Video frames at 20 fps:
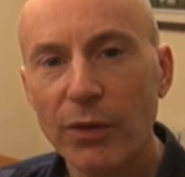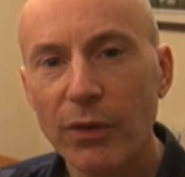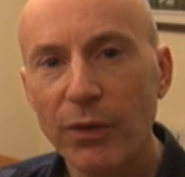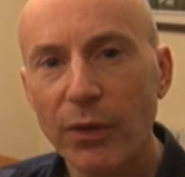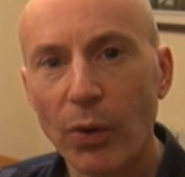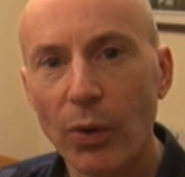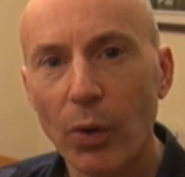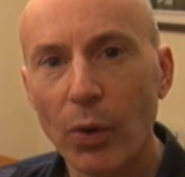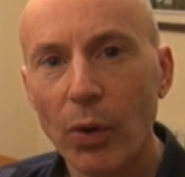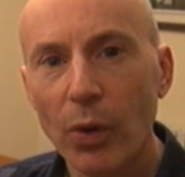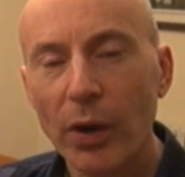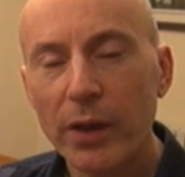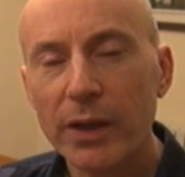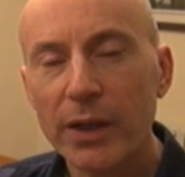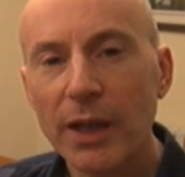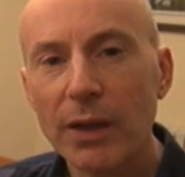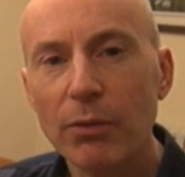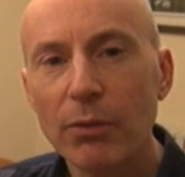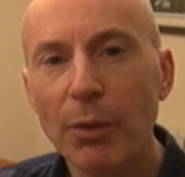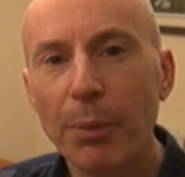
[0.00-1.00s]
to four
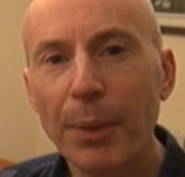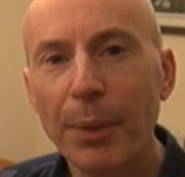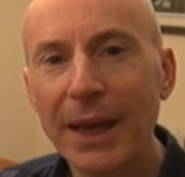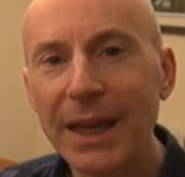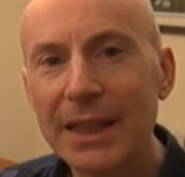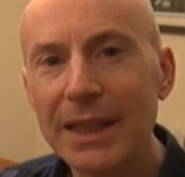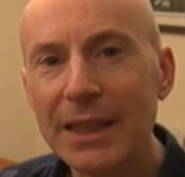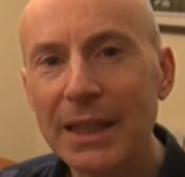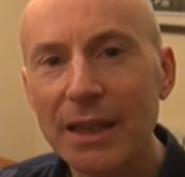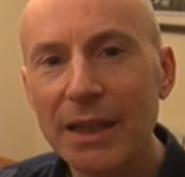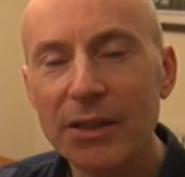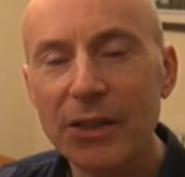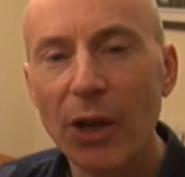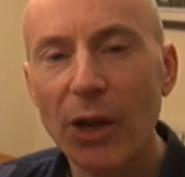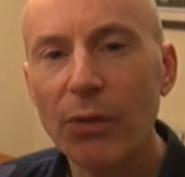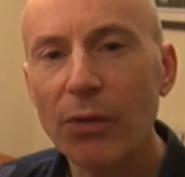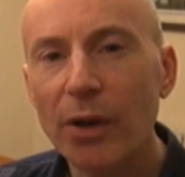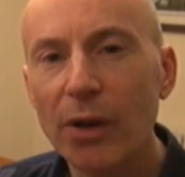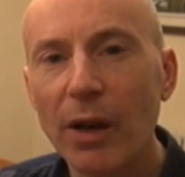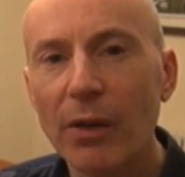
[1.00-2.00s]
and keep repeating this
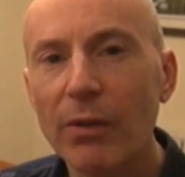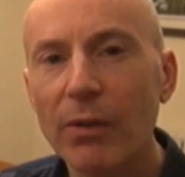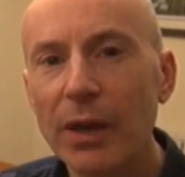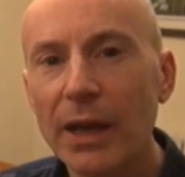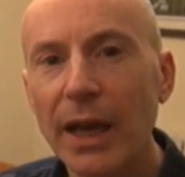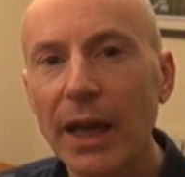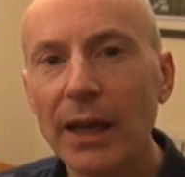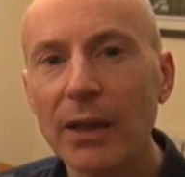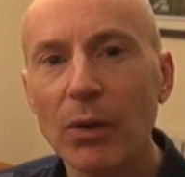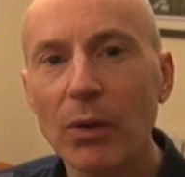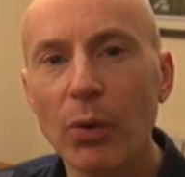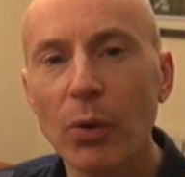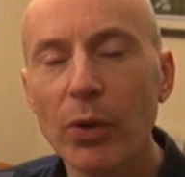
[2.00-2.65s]
over and over again,